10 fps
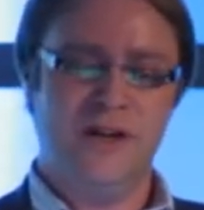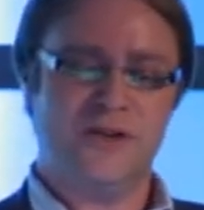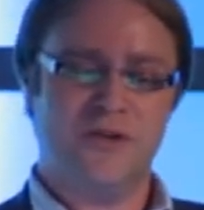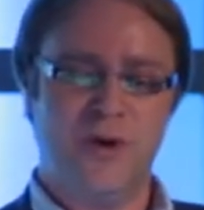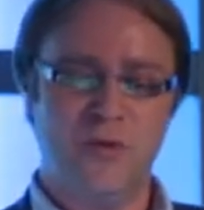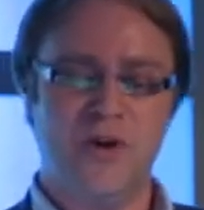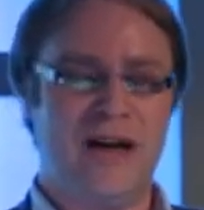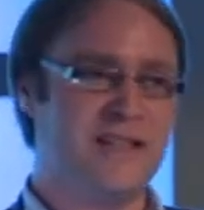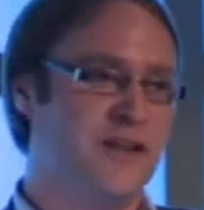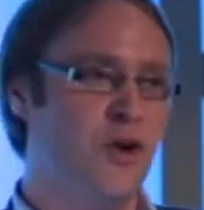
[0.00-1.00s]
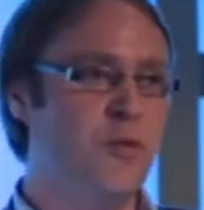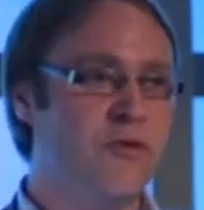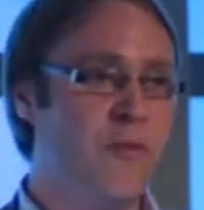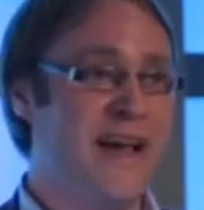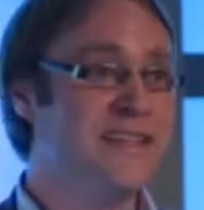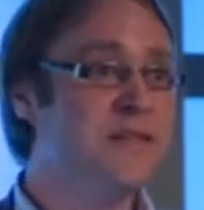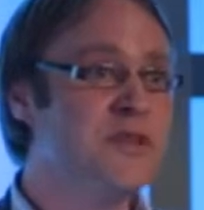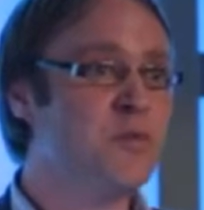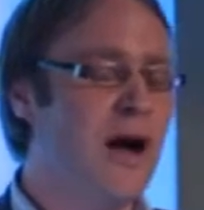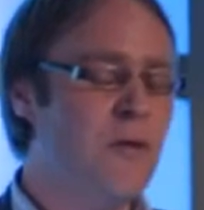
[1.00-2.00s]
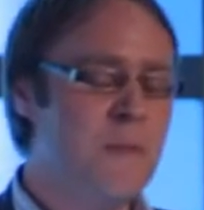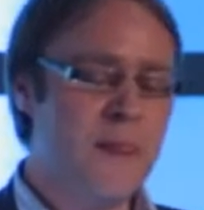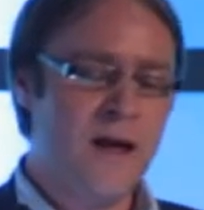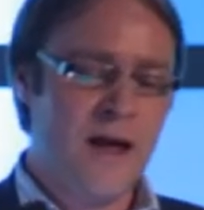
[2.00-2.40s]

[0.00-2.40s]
So we were asking open verbatim as well,